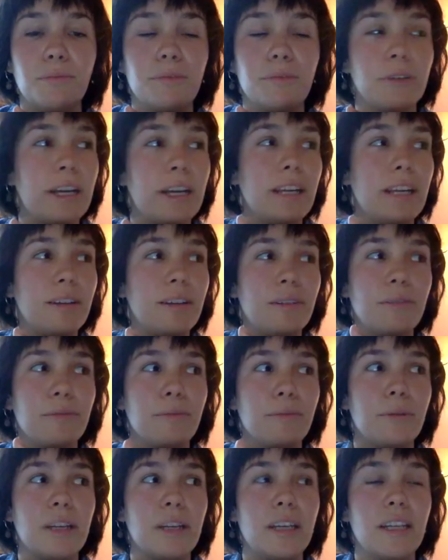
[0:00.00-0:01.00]
great
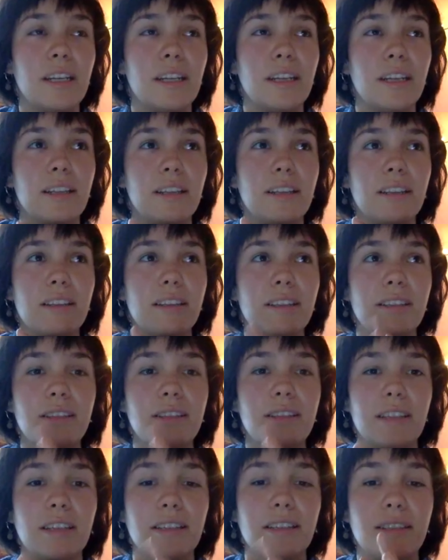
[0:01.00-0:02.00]
when
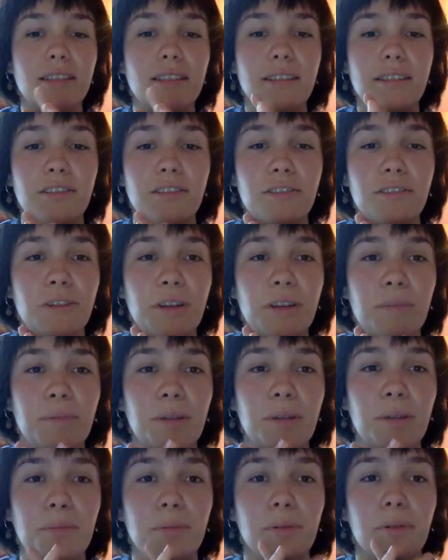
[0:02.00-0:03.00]
cis straight
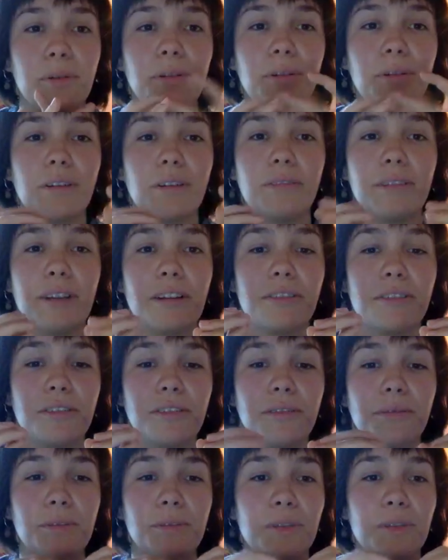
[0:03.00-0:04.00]
people around
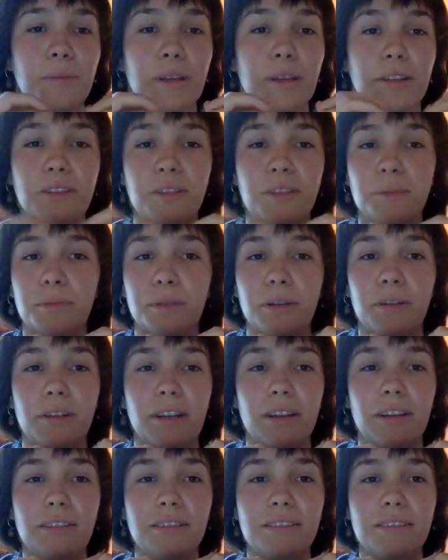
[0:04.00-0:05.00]
you respect your
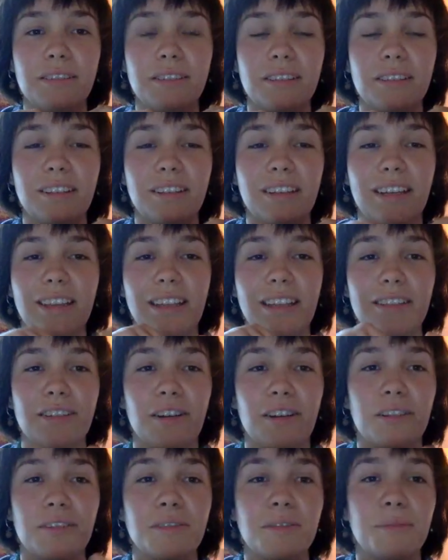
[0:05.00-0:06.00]
pronouns, and that's
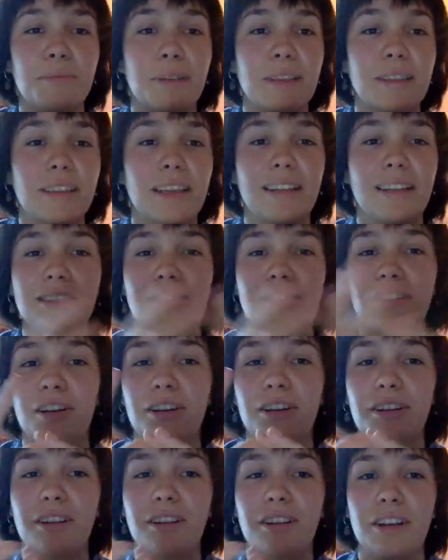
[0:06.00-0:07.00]
awesome, but that is
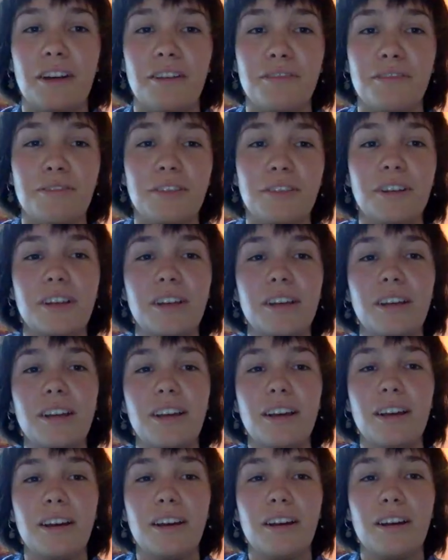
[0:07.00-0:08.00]
not enough.
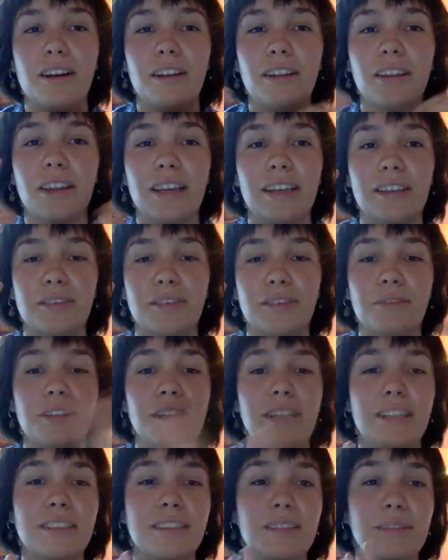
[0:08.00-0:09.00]
Like, you
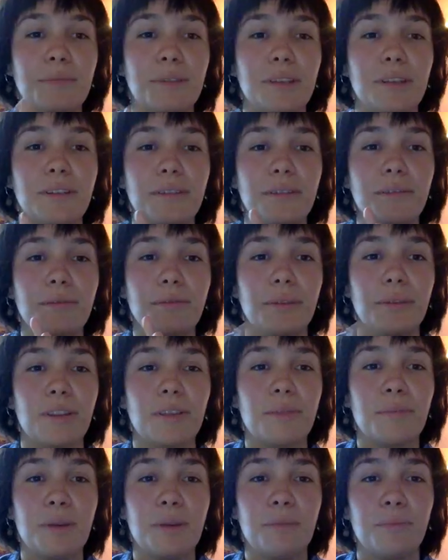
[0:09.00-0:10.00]
need to be
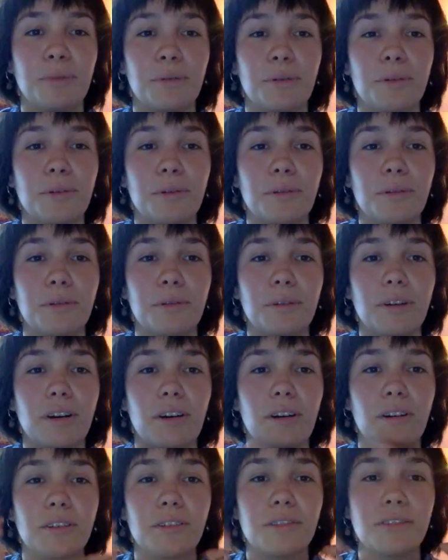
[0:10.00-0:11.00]
with people who
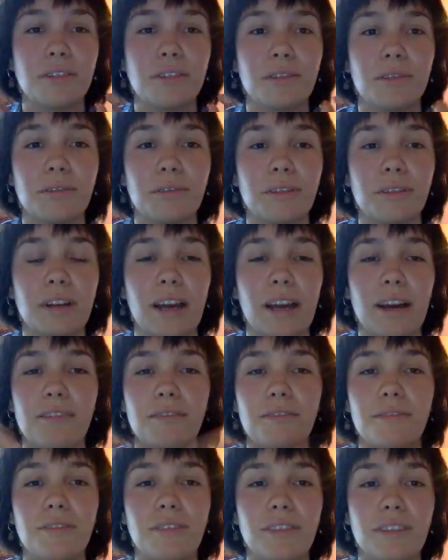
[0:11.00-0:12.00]
also
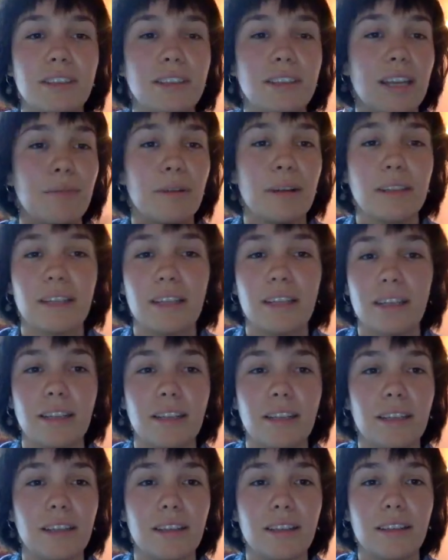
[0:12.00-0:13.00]
have the same
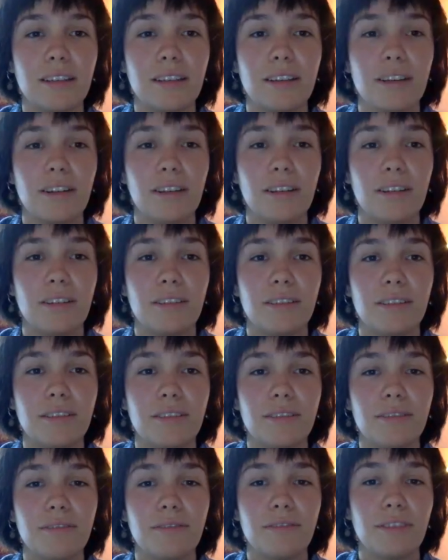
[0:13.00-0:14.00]
identity and
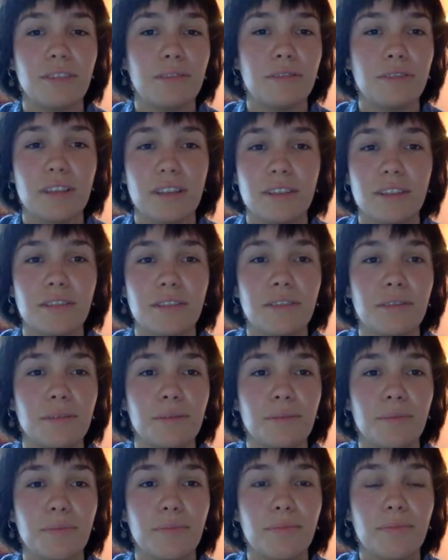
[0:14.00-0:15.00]
views as you.